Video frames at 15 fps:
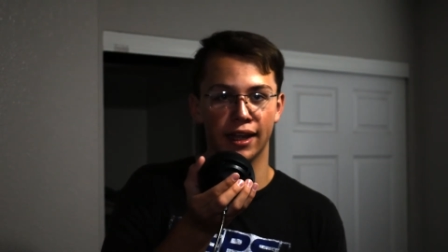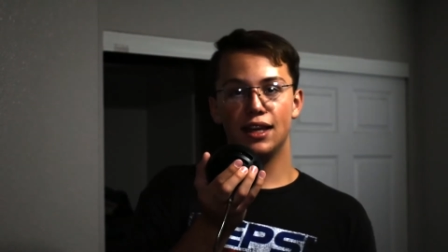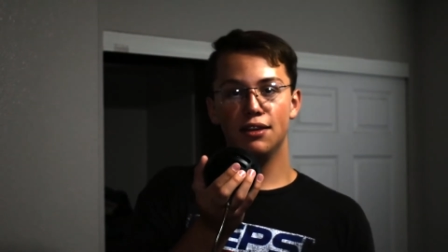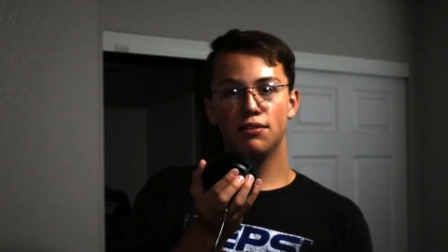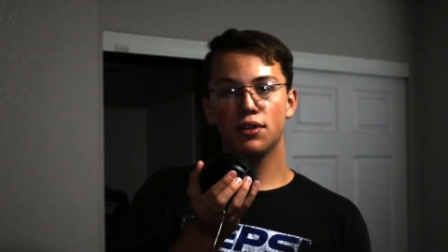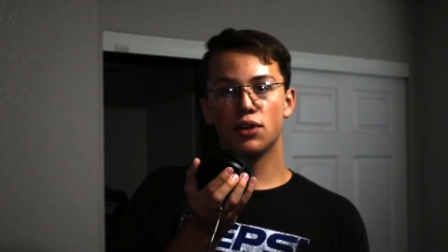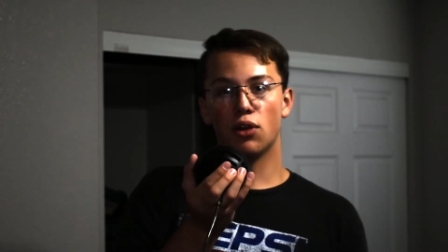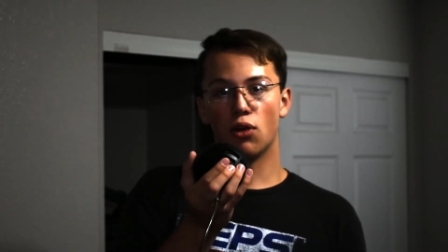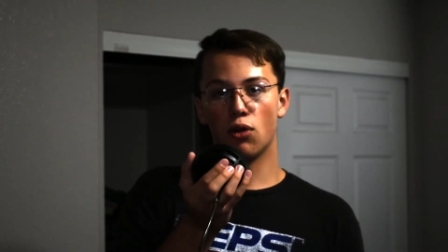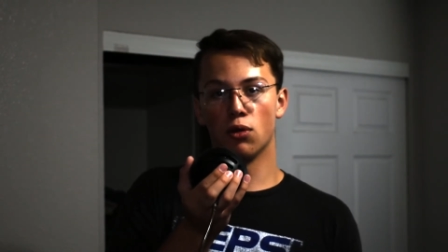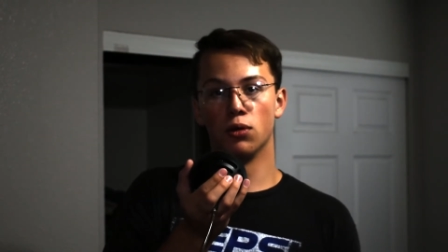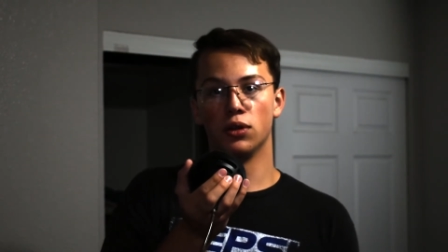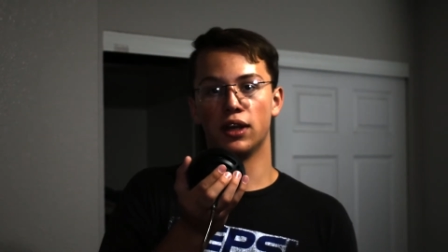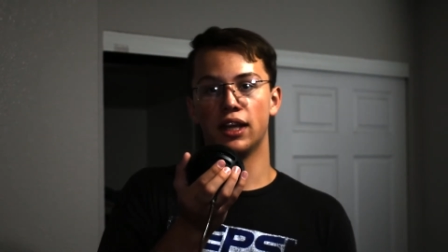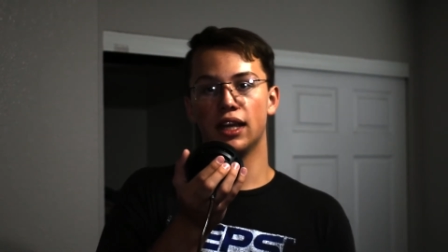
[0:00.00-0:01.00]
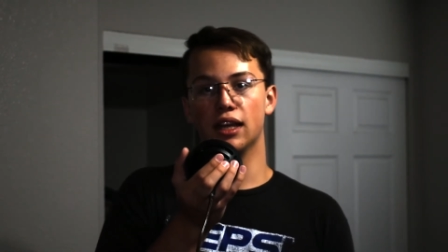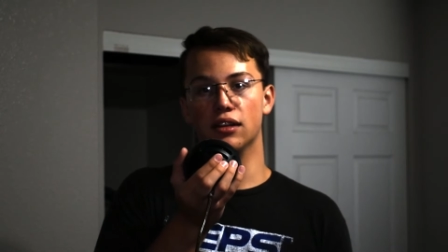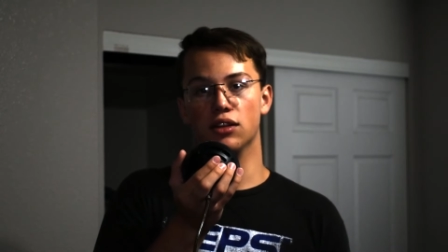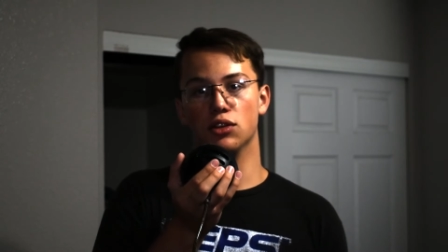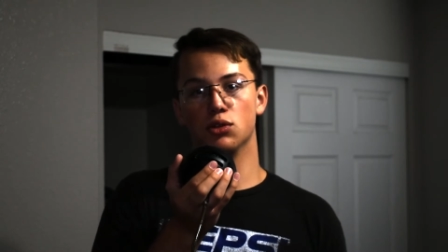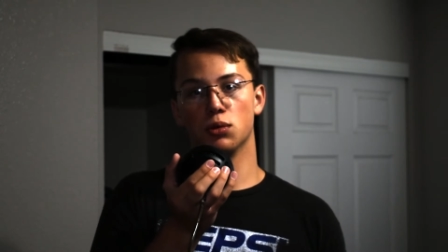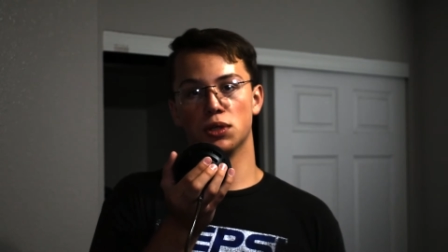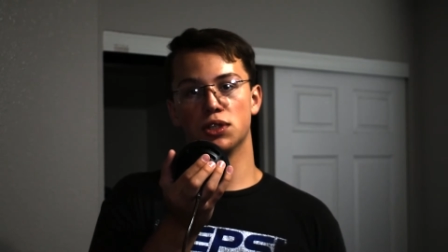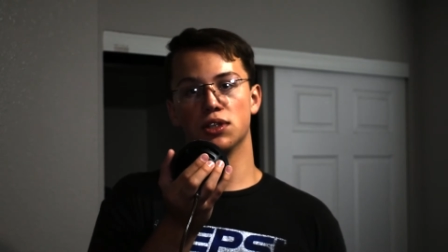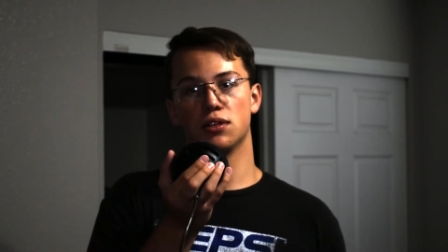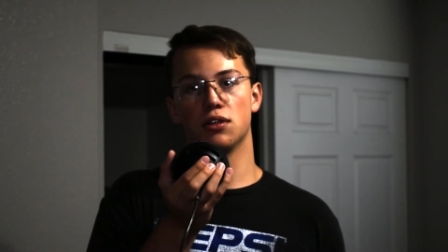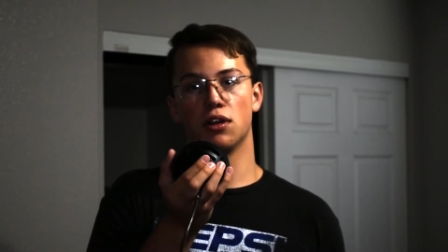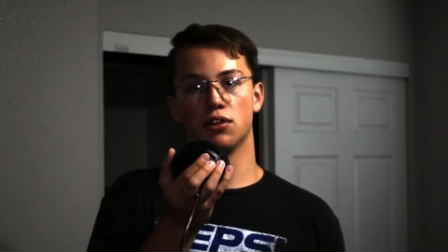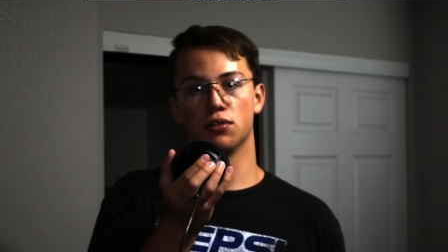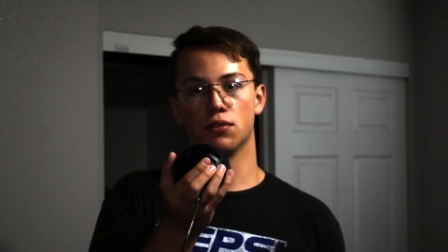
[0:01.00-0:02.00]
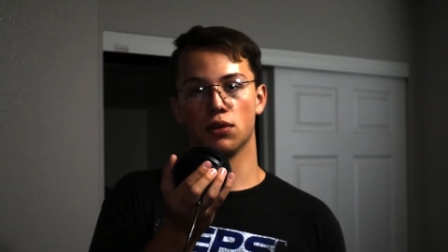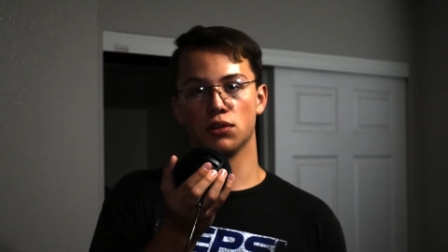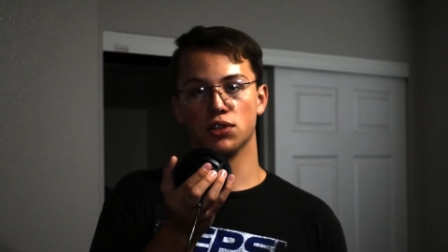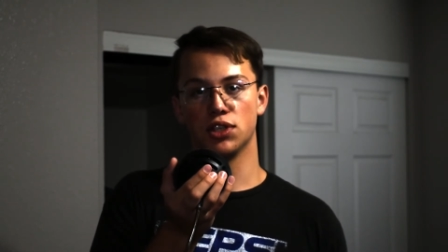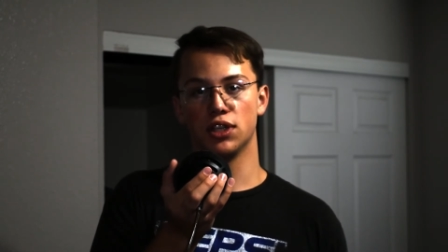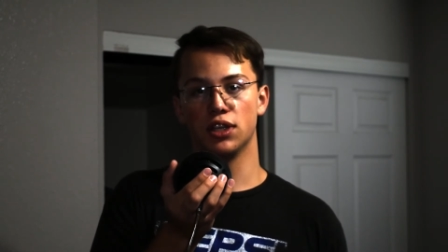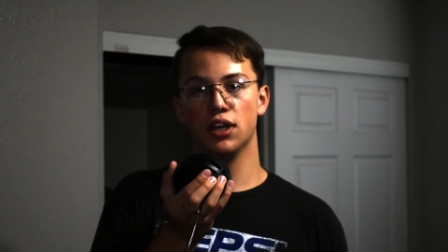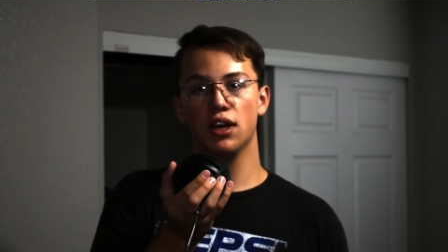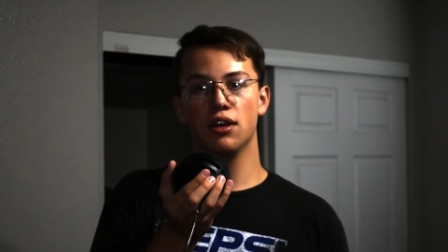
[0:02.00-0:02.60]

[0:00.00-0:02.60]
Even early in the joystick controversy,